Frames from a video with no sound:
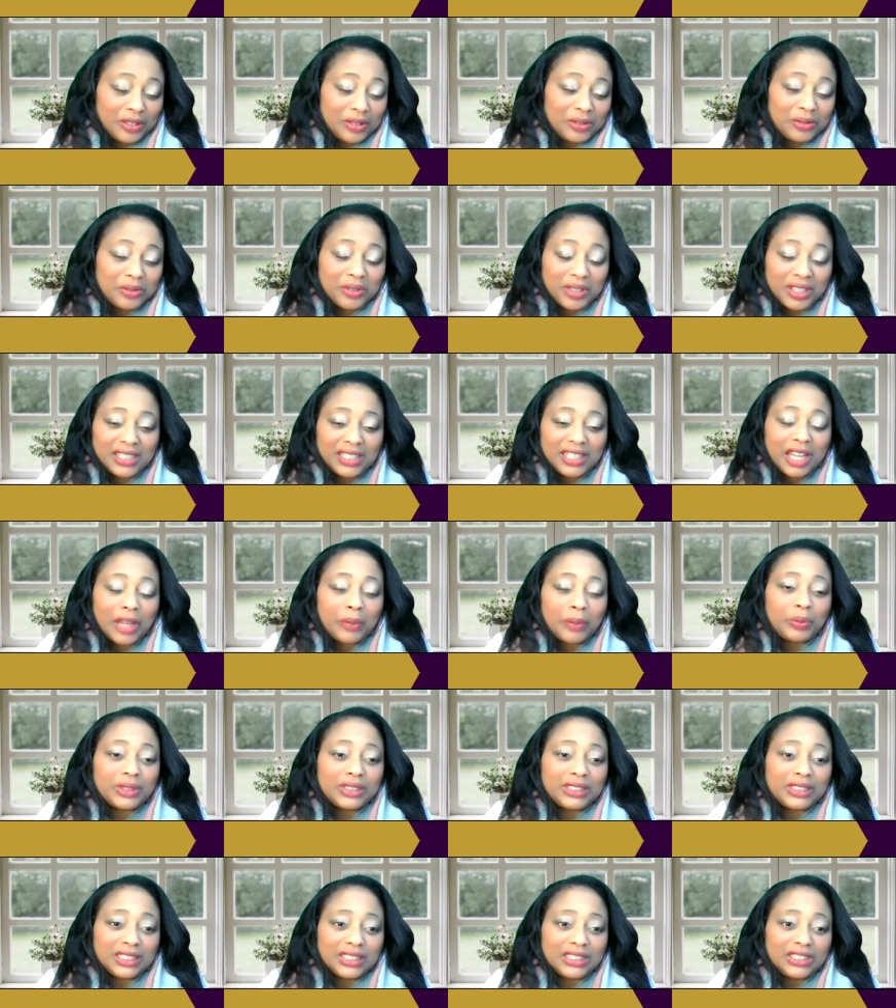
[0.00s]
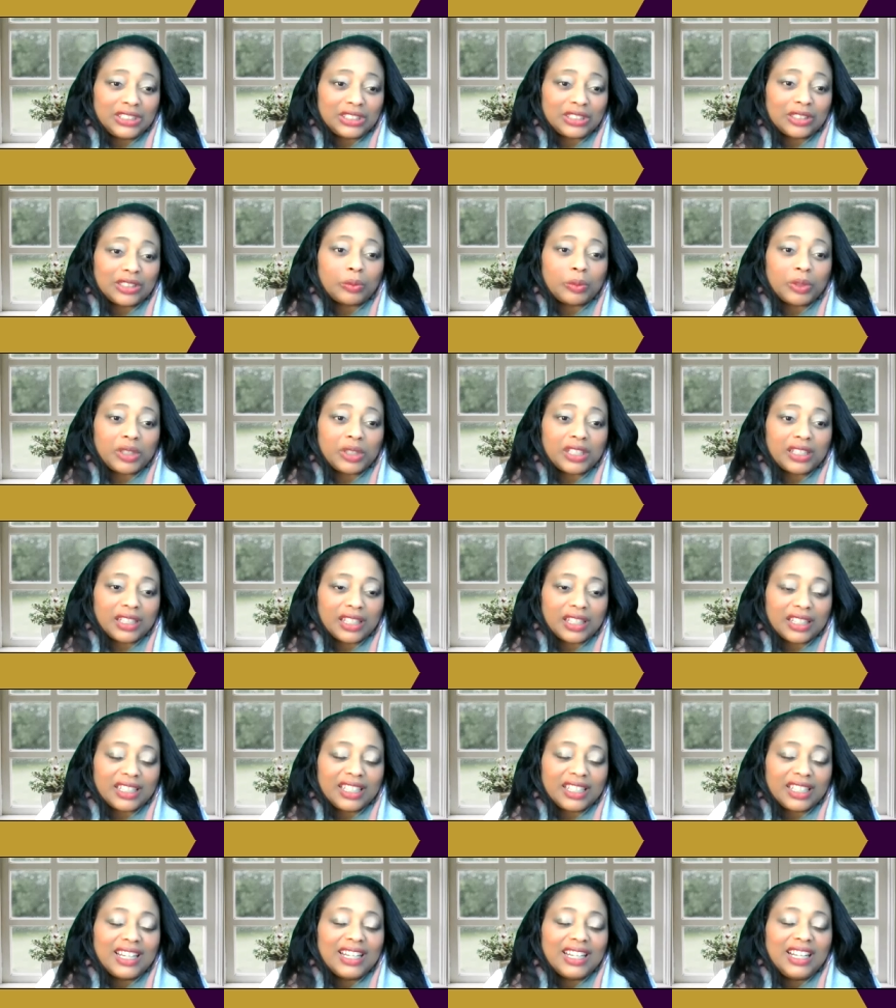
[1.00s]
you in that position of being
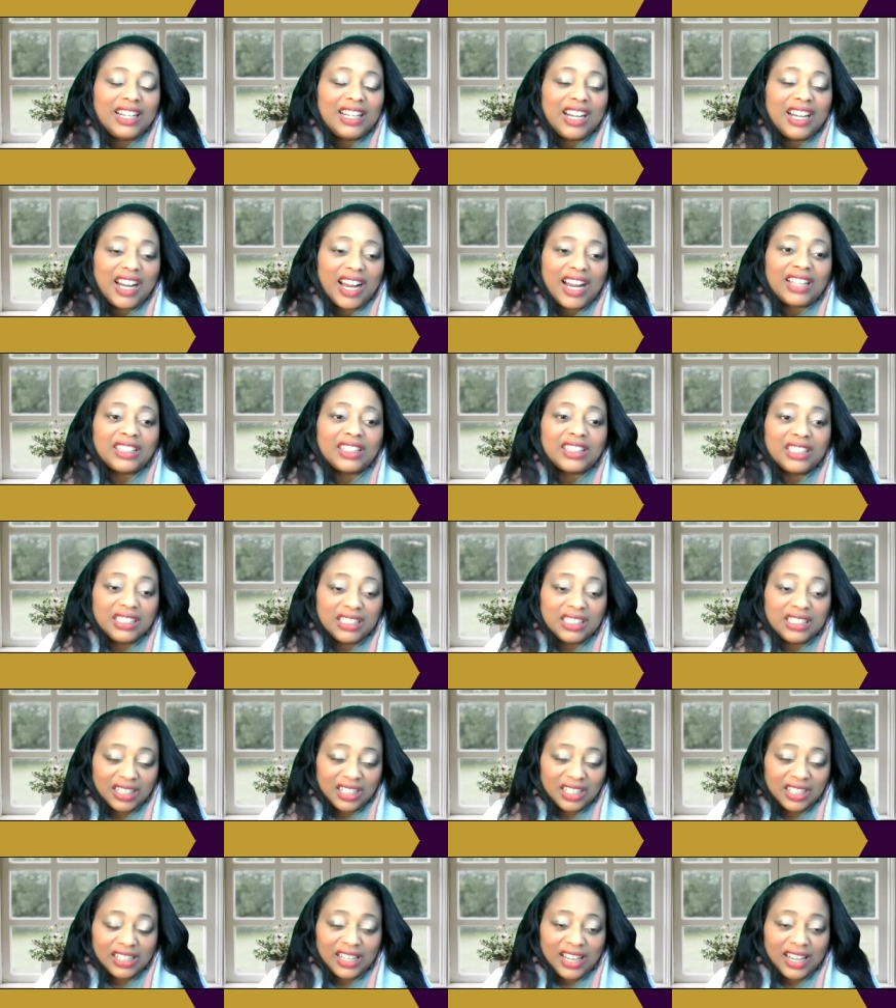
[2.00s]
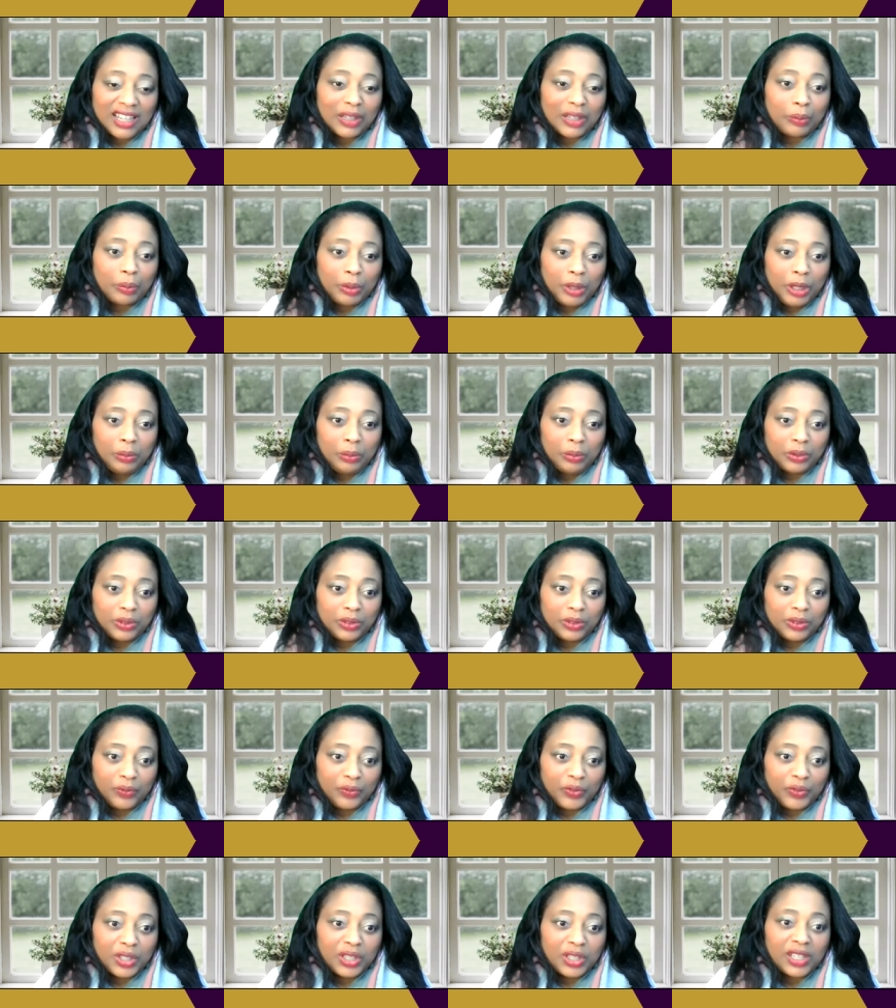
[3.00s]
late. I think a lot of people
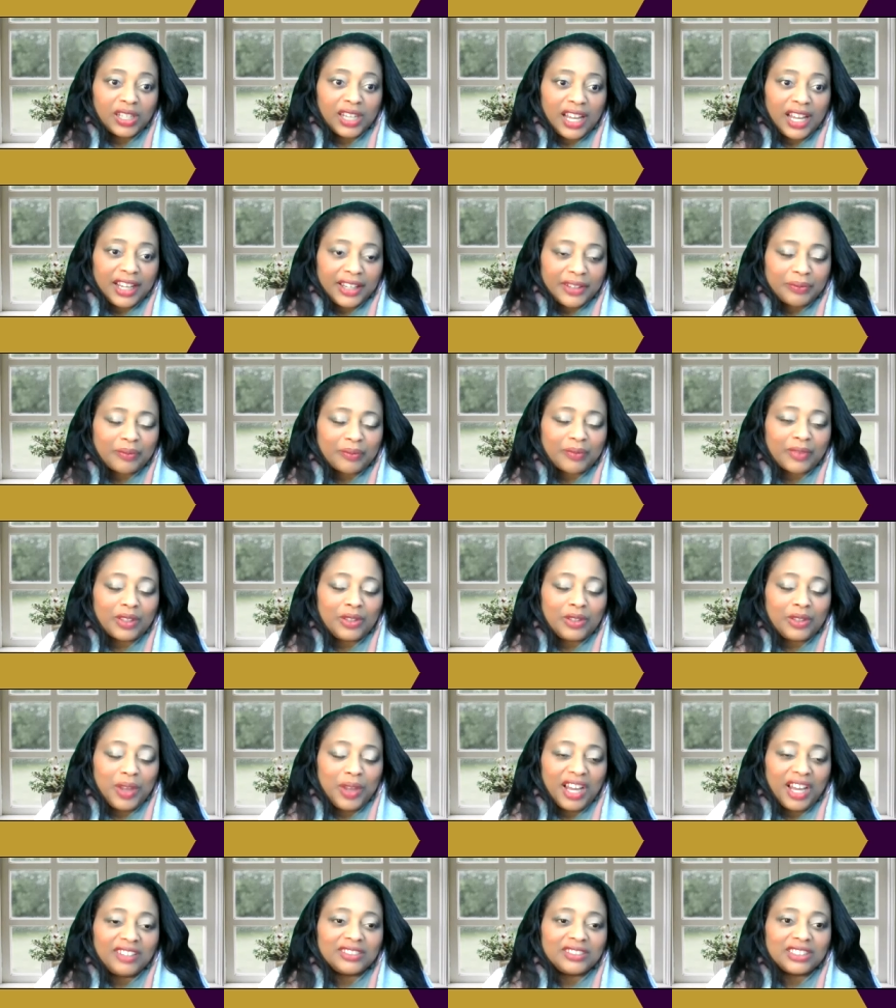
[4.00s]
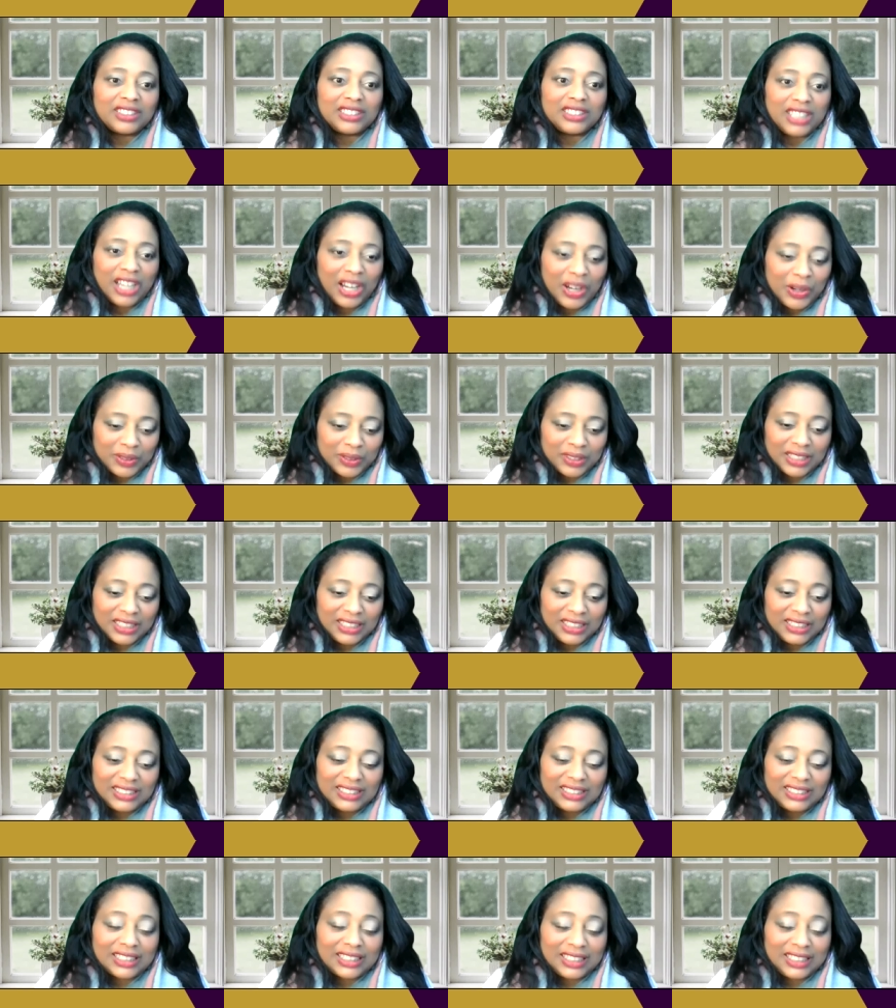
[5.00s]
exactly. feel like you have to talk
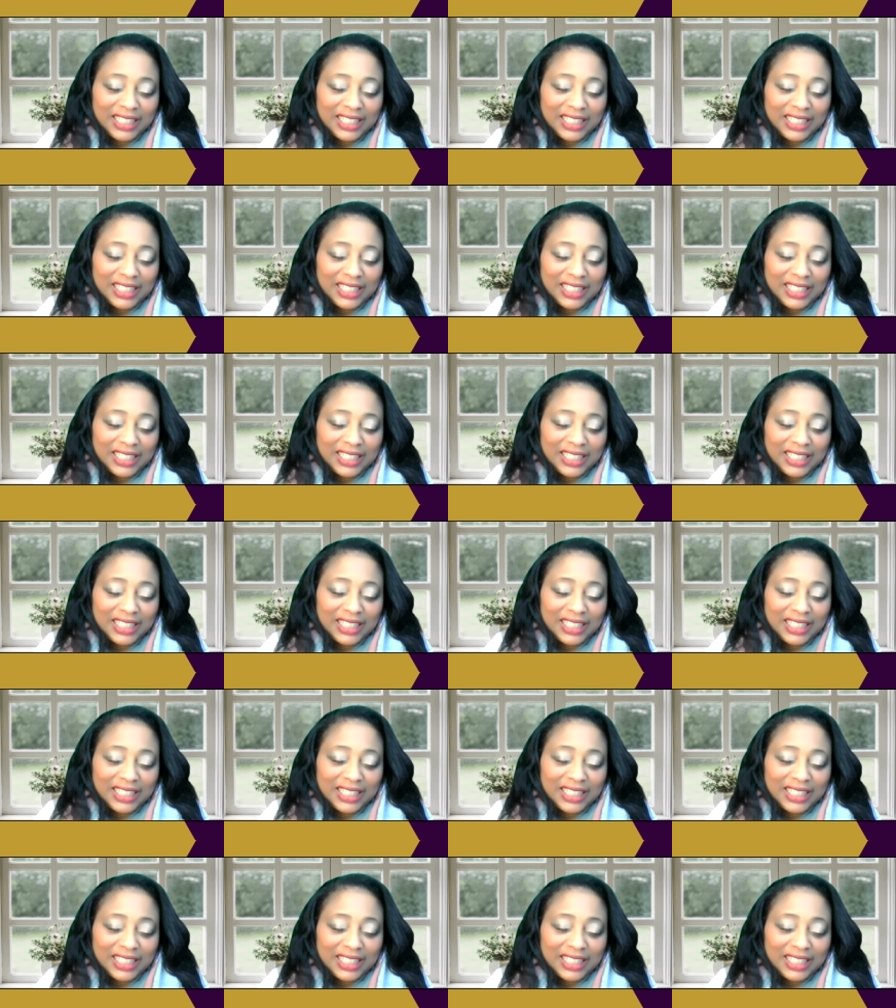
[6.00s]
things to